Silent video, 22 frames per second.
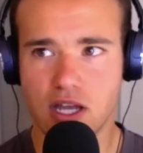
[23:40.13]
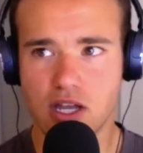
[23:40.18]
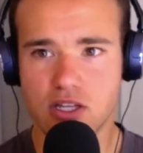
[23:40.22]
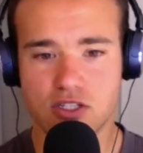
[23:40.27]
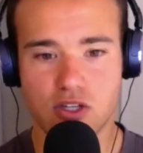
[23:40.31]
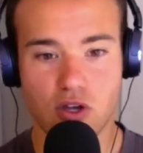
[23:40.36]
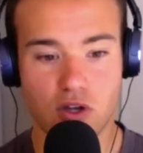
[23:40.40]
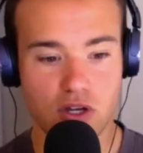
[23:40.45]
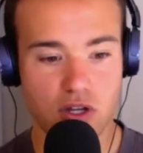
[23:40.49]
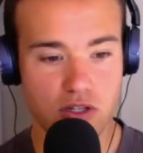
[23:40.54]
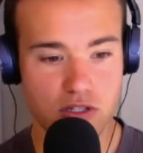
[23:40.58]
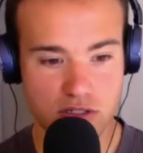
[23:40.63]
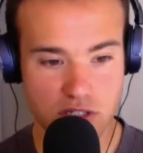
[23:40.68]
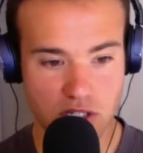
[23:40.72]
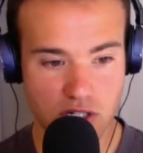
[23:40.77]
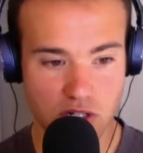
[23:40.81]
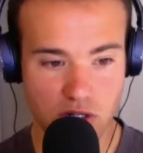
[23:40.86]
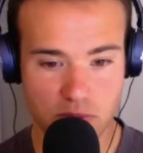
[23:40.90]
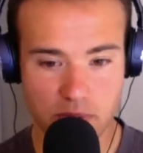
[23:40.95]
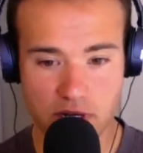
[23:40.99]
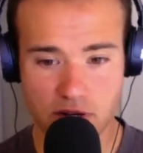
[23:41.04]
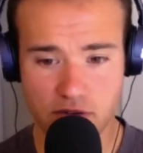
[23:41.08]
So I know this is a
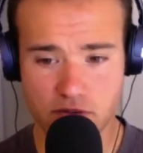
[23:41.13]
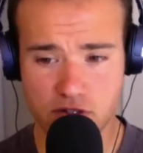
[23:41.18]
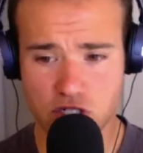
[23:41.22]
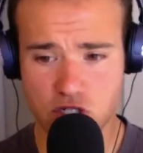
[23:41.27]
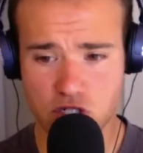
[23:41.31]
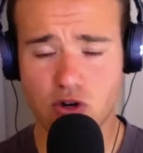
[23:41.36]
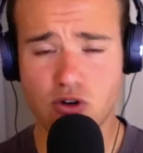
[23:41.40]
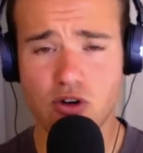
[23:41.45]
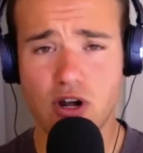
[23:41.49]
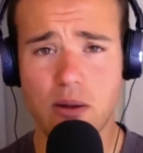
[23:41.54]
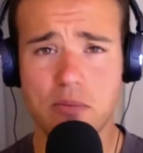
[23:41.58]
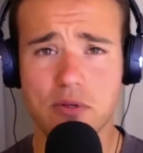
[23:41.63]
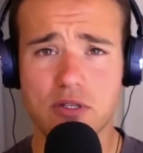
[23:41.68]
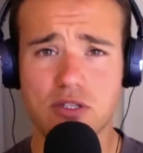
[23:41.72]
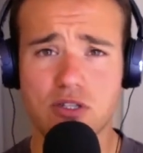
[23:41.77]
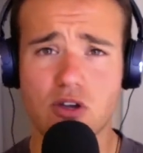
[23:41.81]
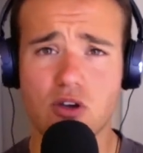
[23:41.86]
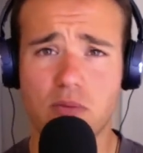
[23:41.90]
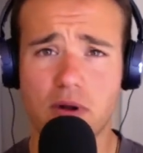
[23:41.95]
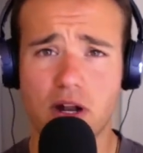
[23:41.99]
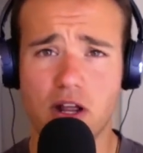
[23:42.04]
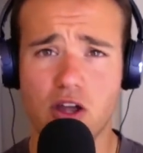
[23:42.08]
little bit of a shorter
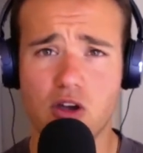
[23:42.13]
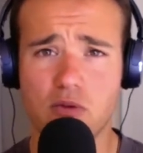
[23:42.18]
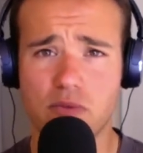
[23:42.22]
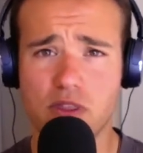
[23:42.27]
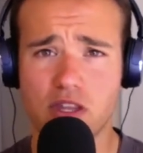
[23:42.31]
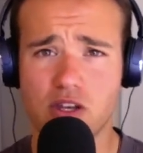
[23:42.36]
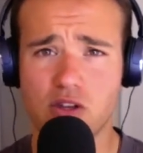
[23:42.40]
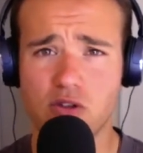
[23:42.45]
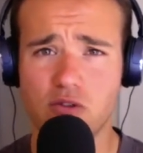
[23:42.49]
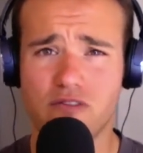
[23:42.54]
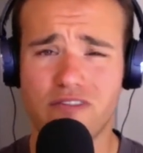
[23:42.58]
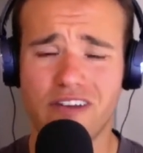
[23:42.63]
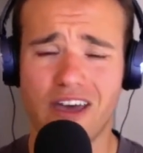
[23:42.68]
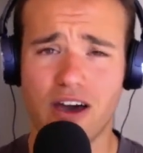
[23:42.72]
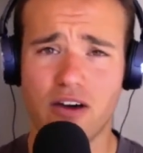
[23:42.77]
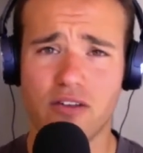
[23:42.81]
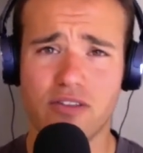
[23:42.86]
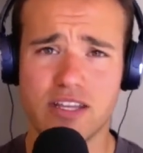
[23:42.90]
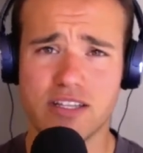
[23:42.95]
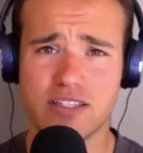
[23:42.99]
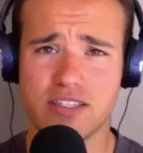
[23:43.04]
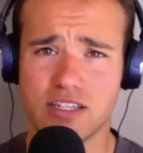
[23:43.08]
episode, but I hope that you
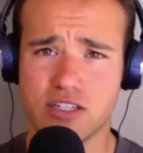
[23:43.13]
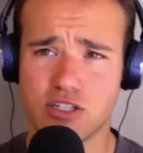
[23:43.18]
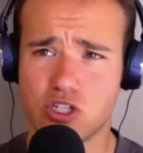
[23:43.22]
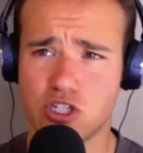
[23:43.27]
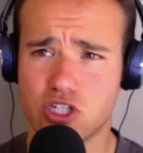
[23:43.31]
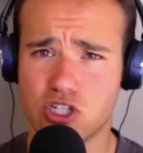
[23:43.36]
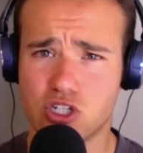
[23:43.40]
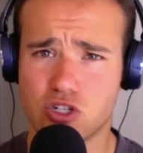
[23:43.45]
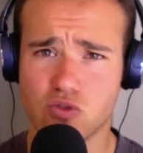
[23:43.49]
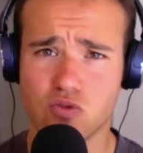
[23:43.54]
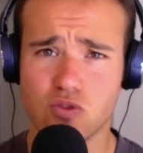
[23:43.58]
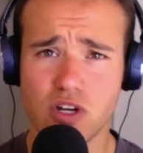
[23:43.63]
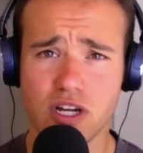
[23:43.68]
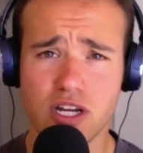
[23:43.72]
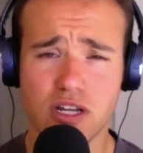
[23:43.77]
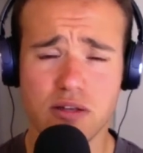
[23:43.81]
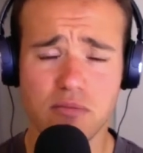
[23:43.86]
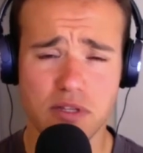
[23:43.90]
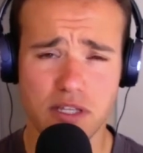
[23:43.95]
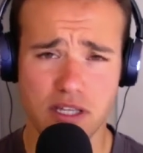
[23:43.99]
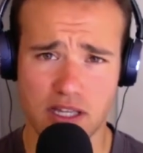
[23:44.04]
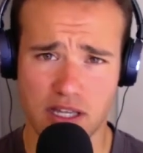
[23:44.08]
found this
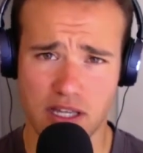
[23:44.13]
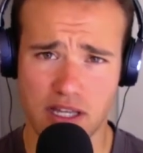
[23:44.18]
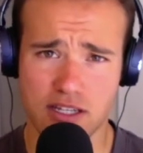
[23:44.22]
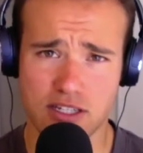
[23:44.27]
extremely,